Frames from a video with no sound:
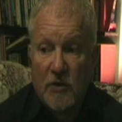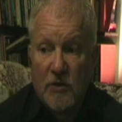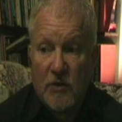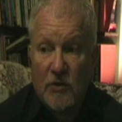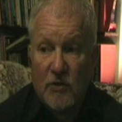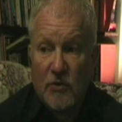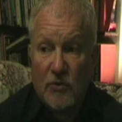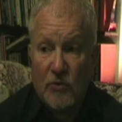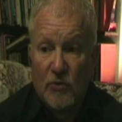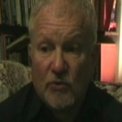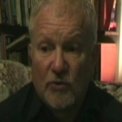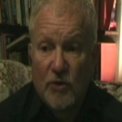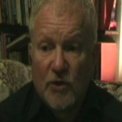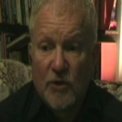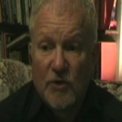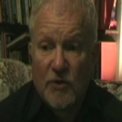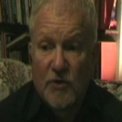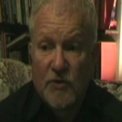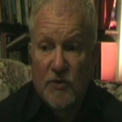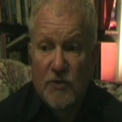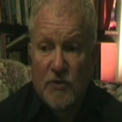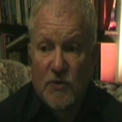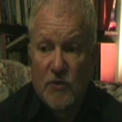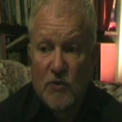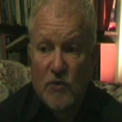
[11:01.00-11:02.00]
you're
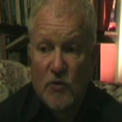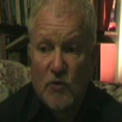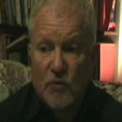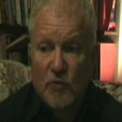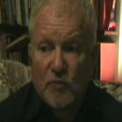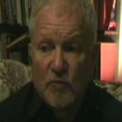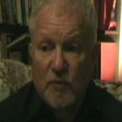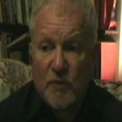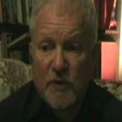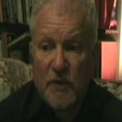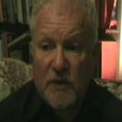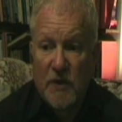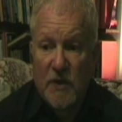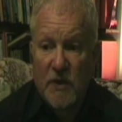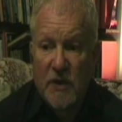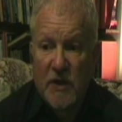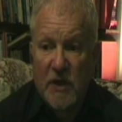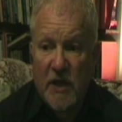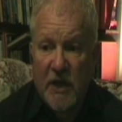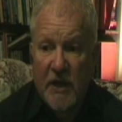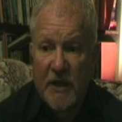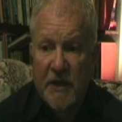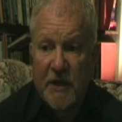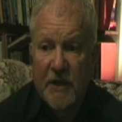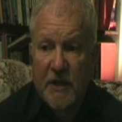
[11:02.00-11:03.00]
going to
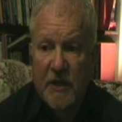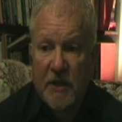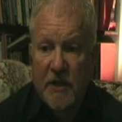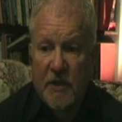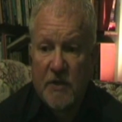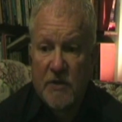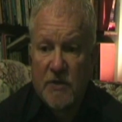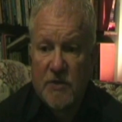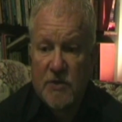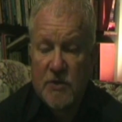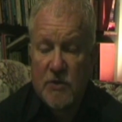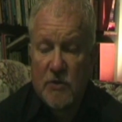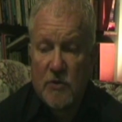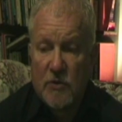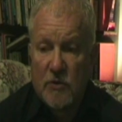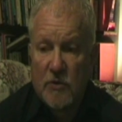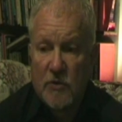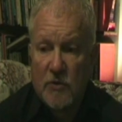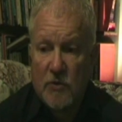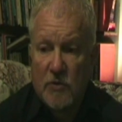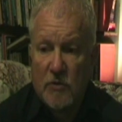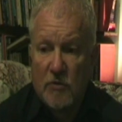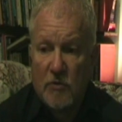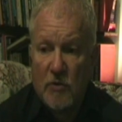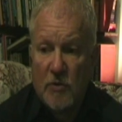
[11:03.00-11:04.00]
be heading
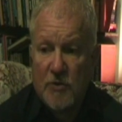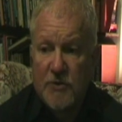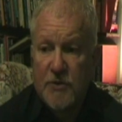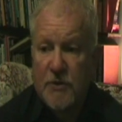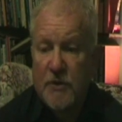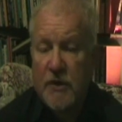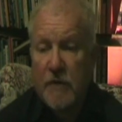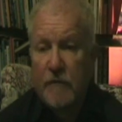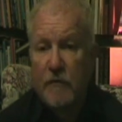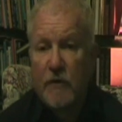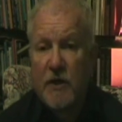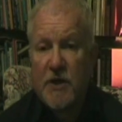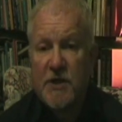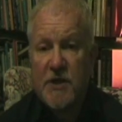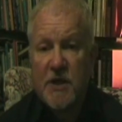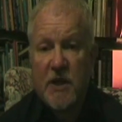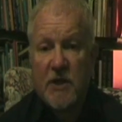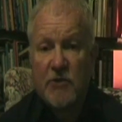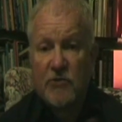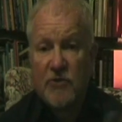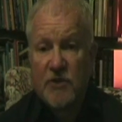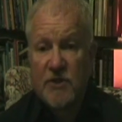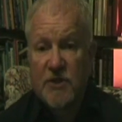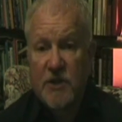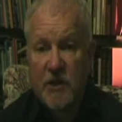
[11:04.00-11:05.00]
into not only very
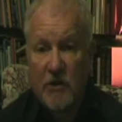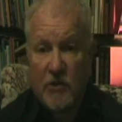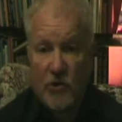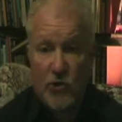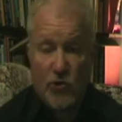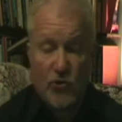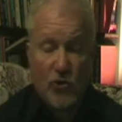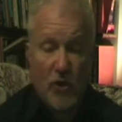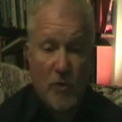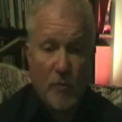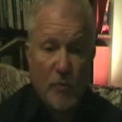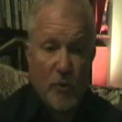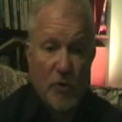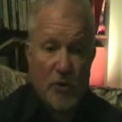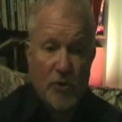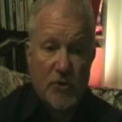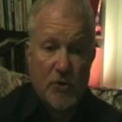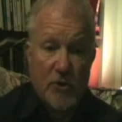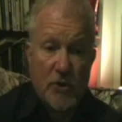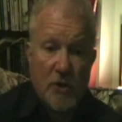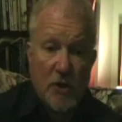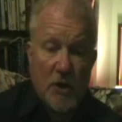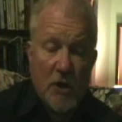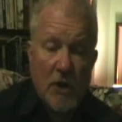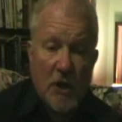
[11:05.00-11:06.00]
dangerous territory, but
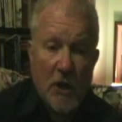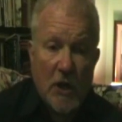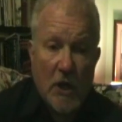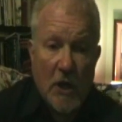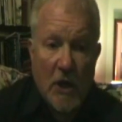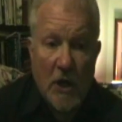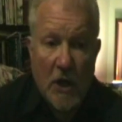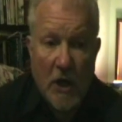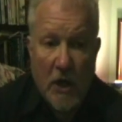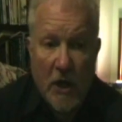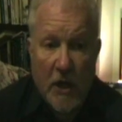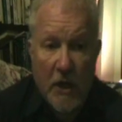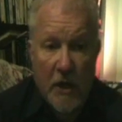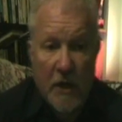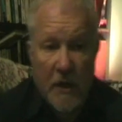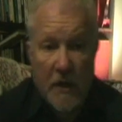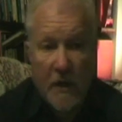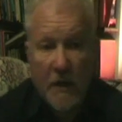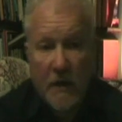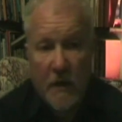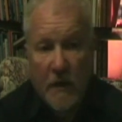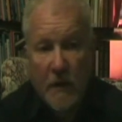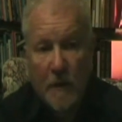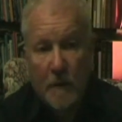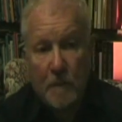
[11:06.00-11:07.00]

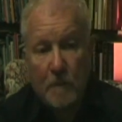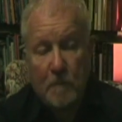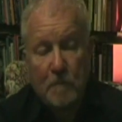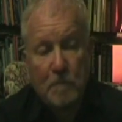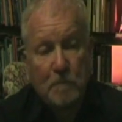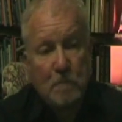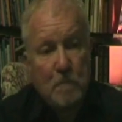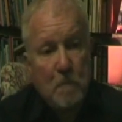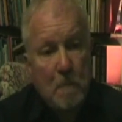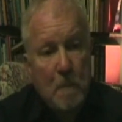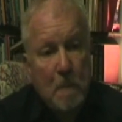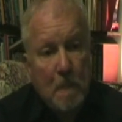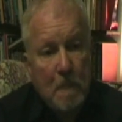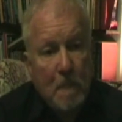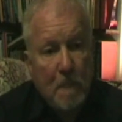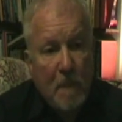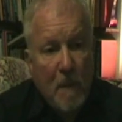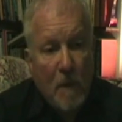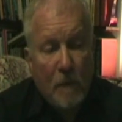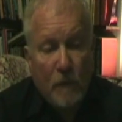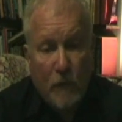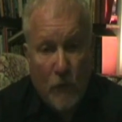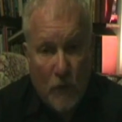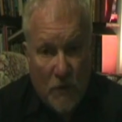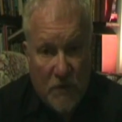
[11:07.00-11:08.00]

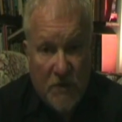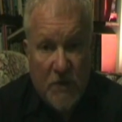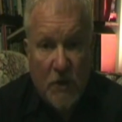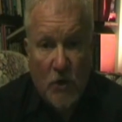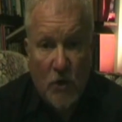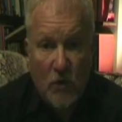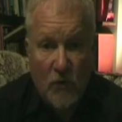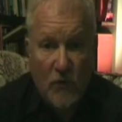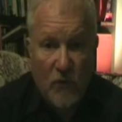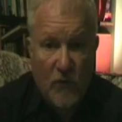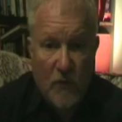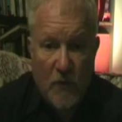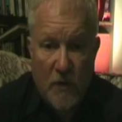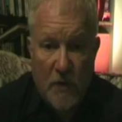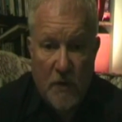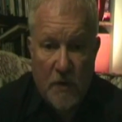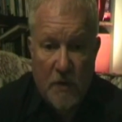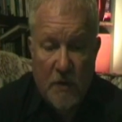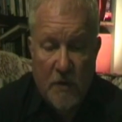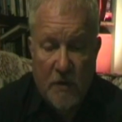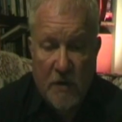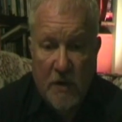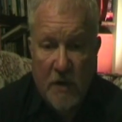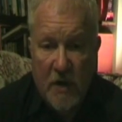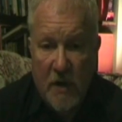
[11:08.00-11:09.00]
for yourself
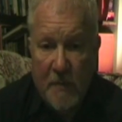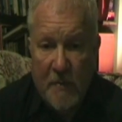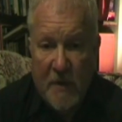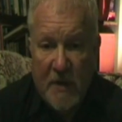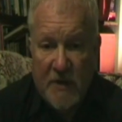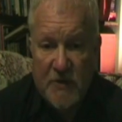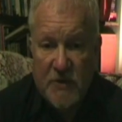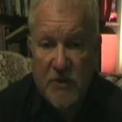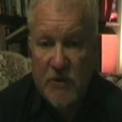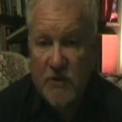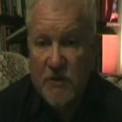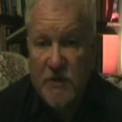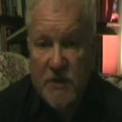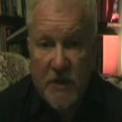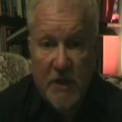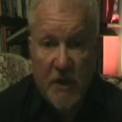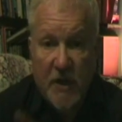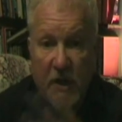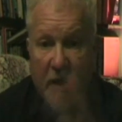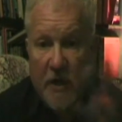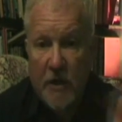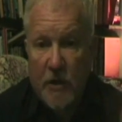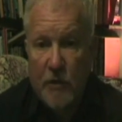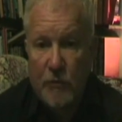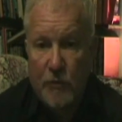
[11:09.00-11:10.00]
and any passengers and
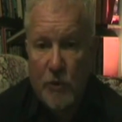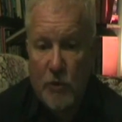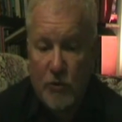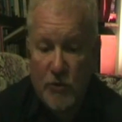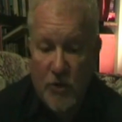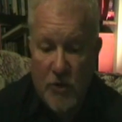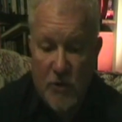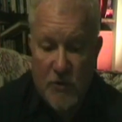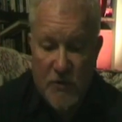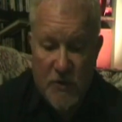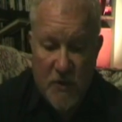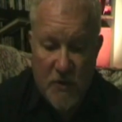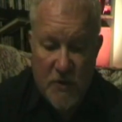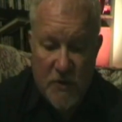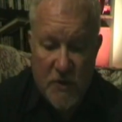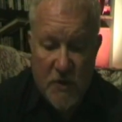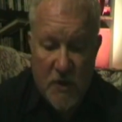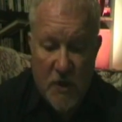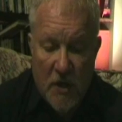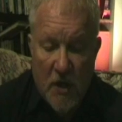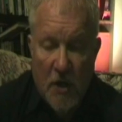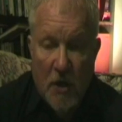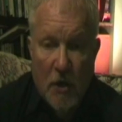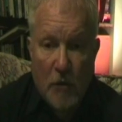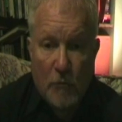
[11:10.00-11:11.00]
any other road
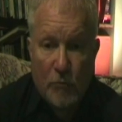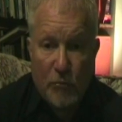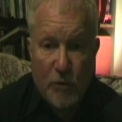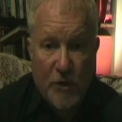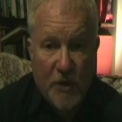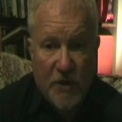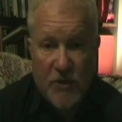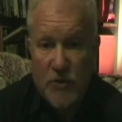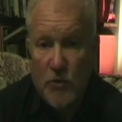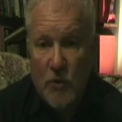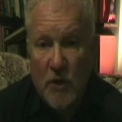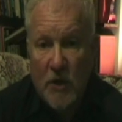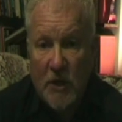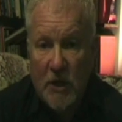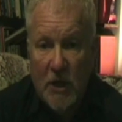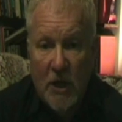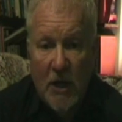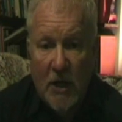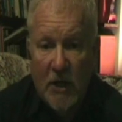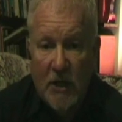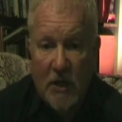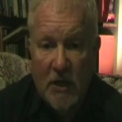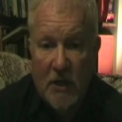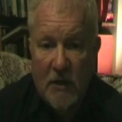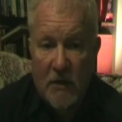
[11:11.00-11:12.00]
users. But it's quite
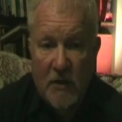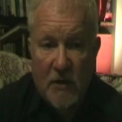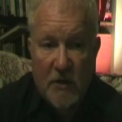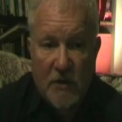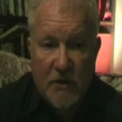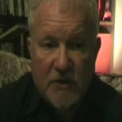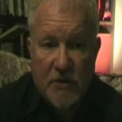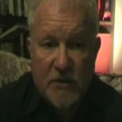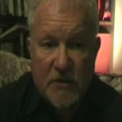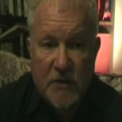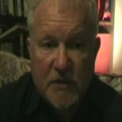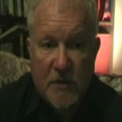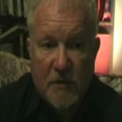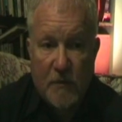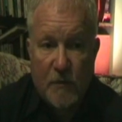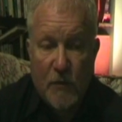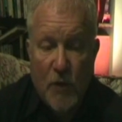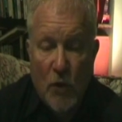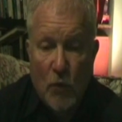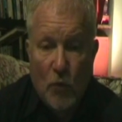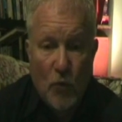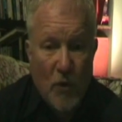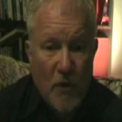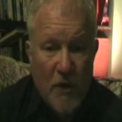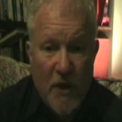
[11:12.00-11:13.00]
likely that
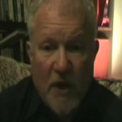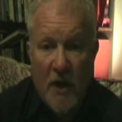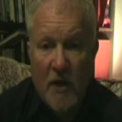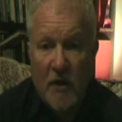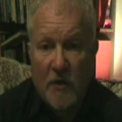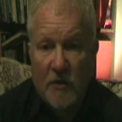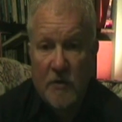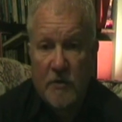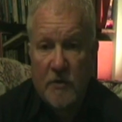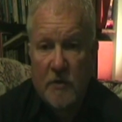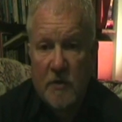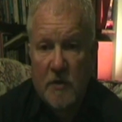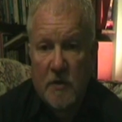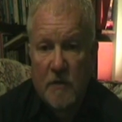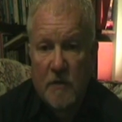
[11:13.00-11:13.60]
without